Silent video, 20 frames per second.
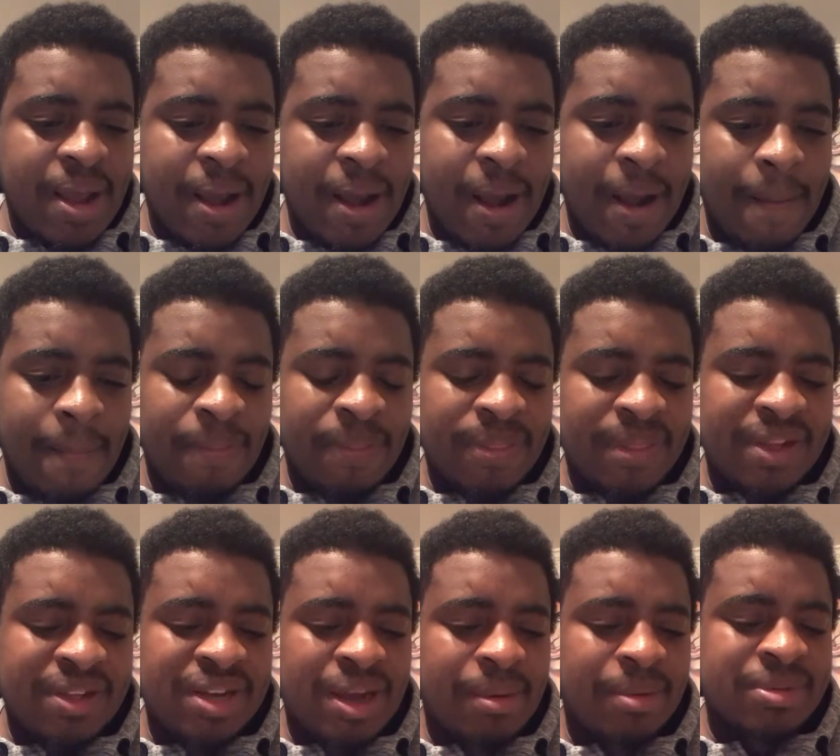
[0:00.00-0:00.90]

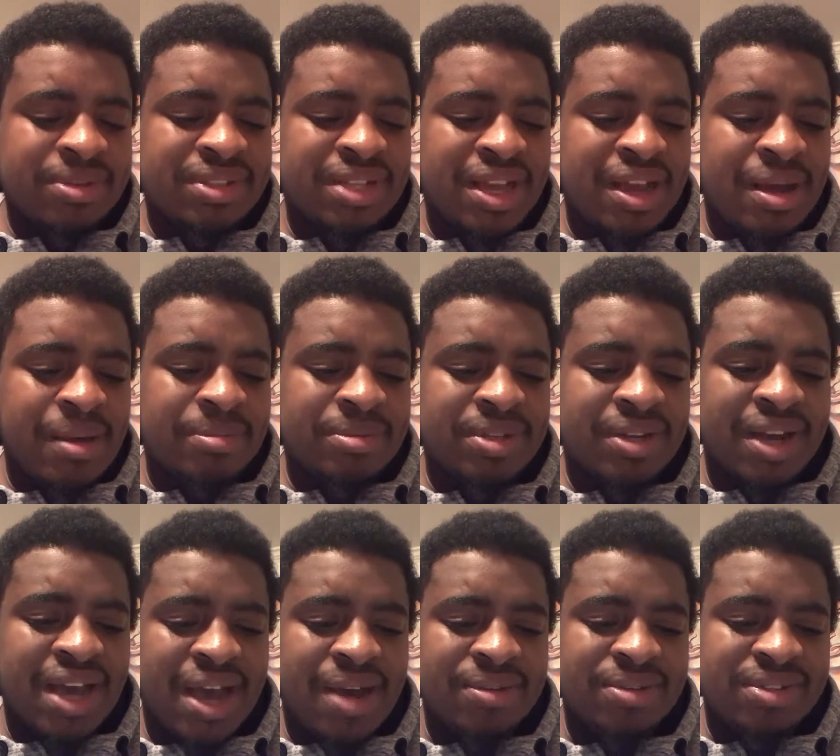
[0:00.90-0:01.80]
The double stomp to
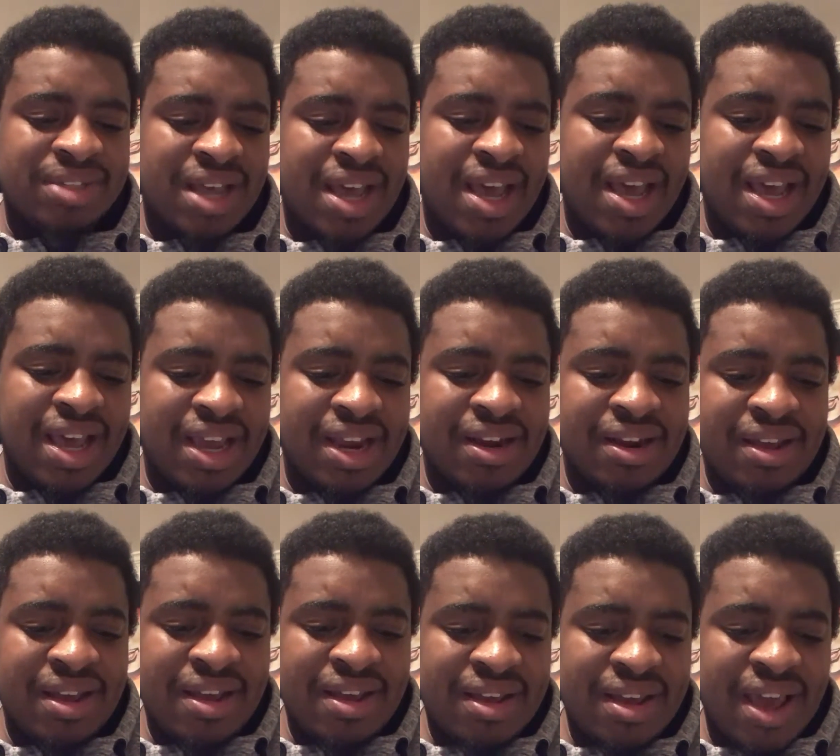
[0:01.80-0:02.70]
the outside
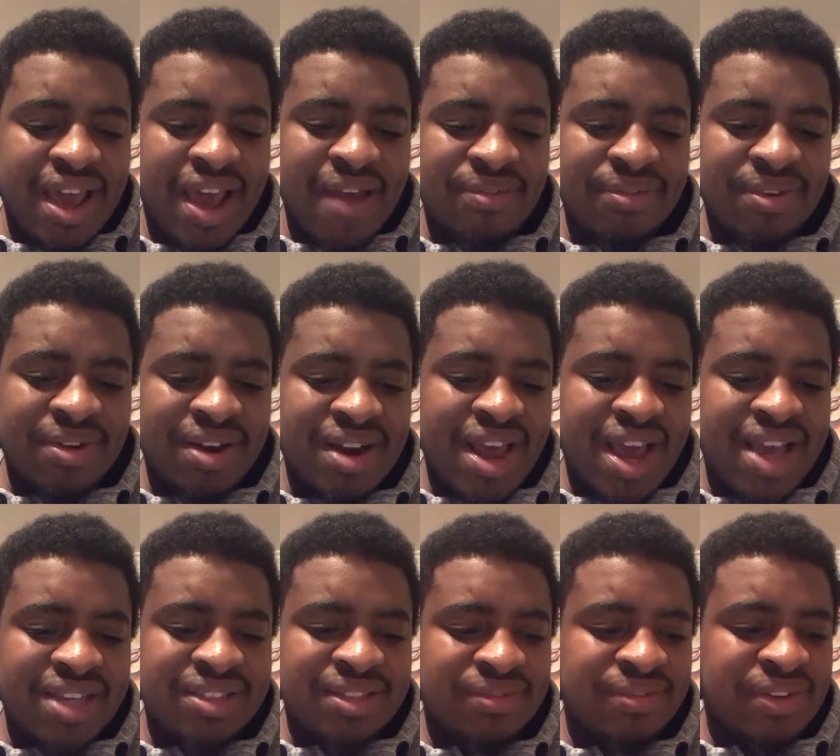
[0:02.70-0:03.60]
after a
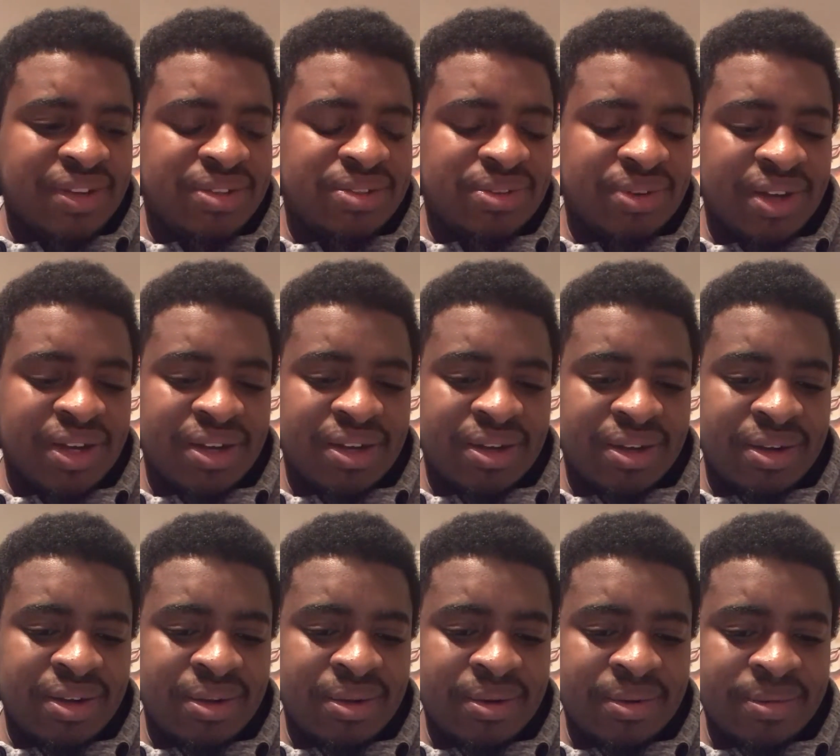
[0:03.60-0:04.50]
nasty
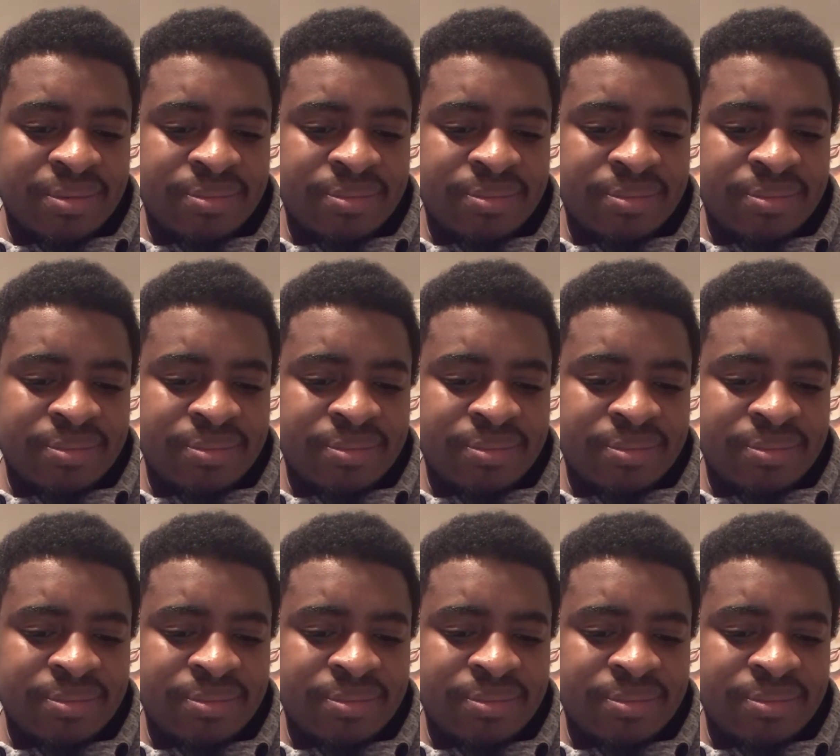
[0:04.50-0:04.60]
V-trigger